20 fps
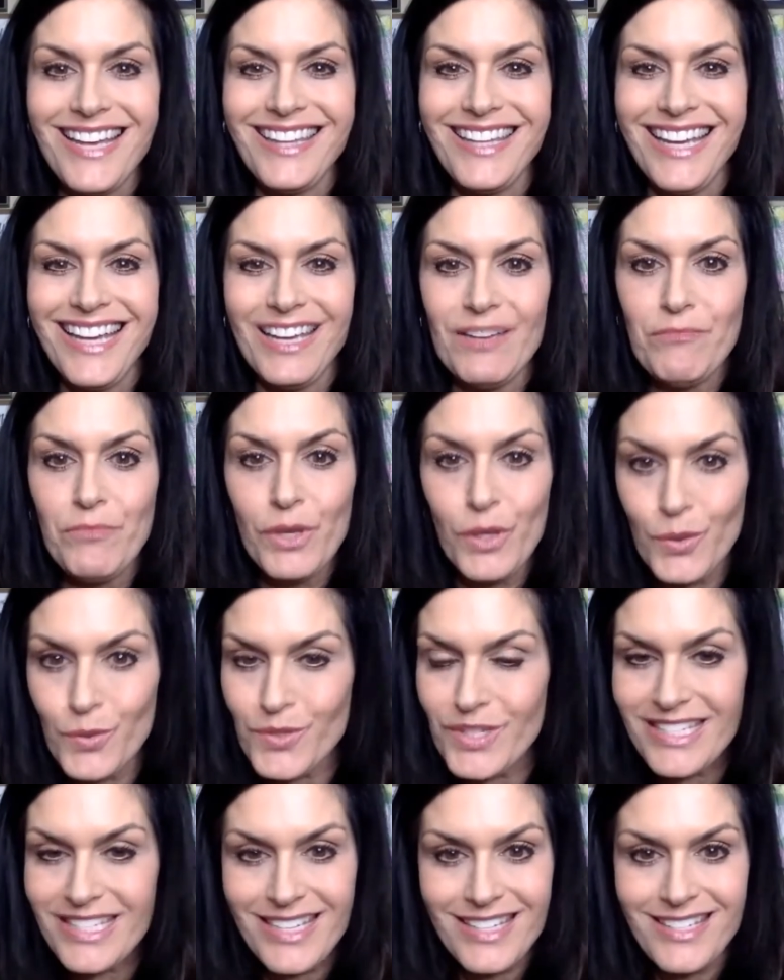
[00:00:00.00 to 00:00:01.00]
and the
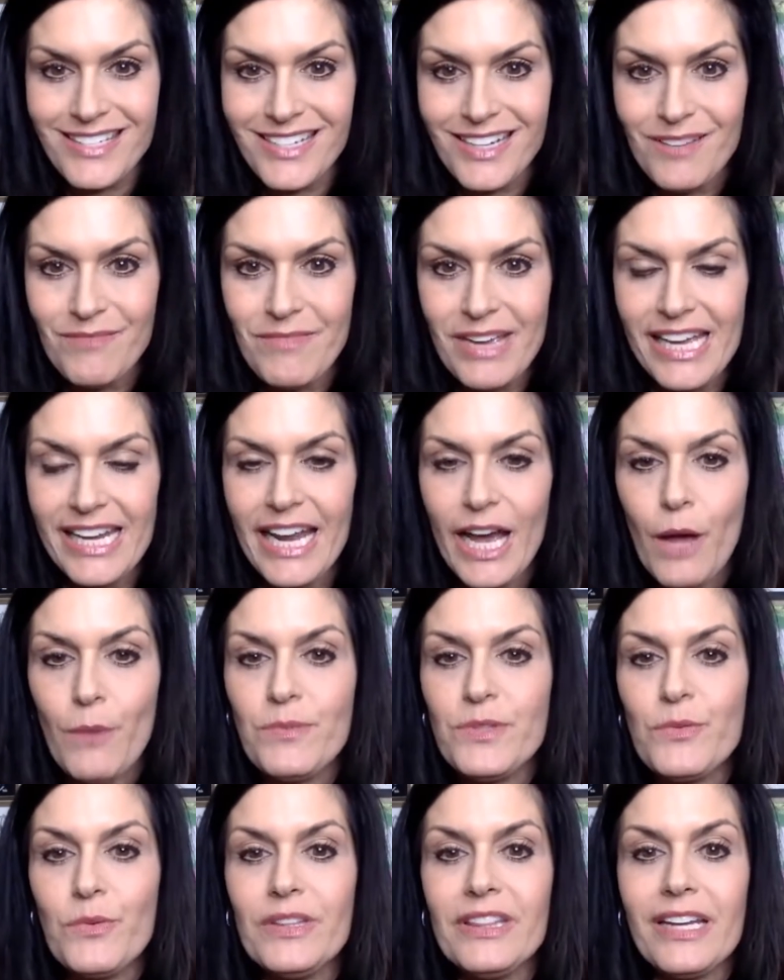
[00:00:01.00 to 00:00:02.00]
immune system it
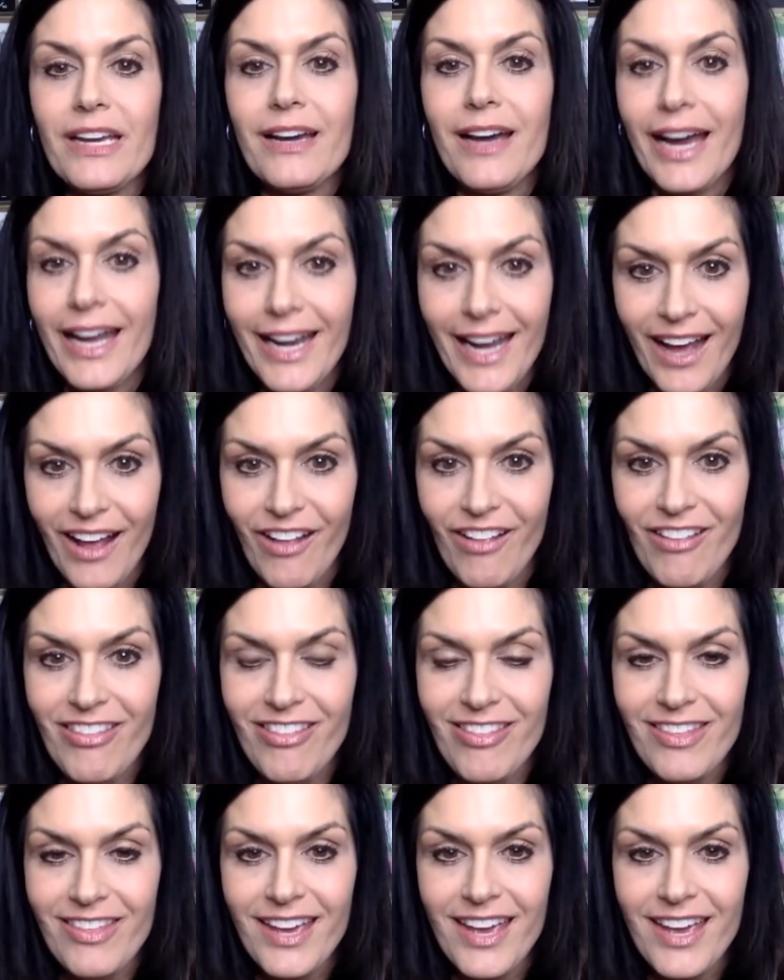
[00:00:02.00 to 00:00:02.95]
helps with the gut health